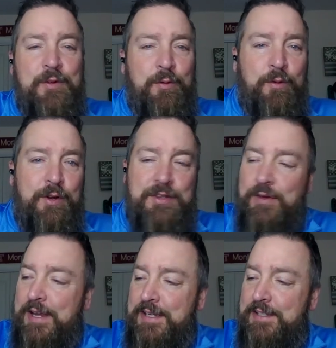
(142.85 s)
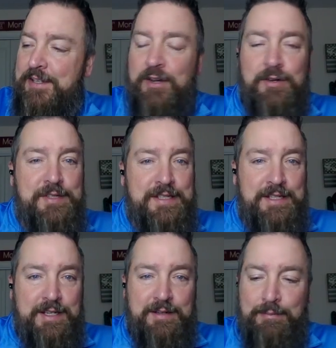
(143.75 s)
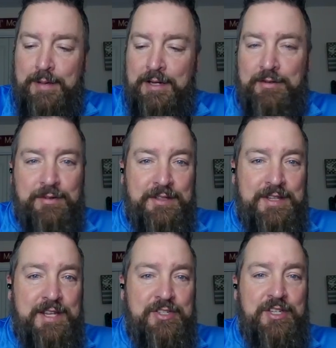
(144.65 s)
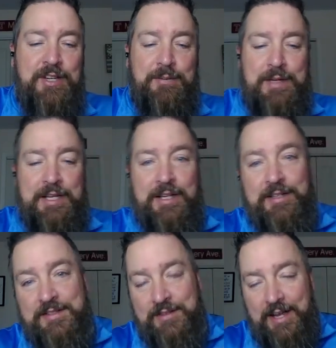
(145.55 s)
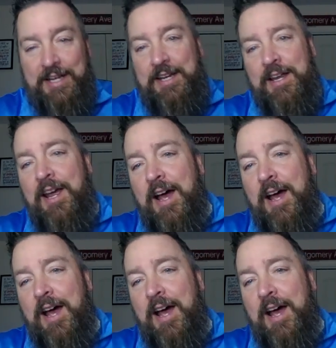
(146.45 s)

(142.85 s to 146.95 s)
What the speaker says: Or do I need to go seek medical attention immediately? So any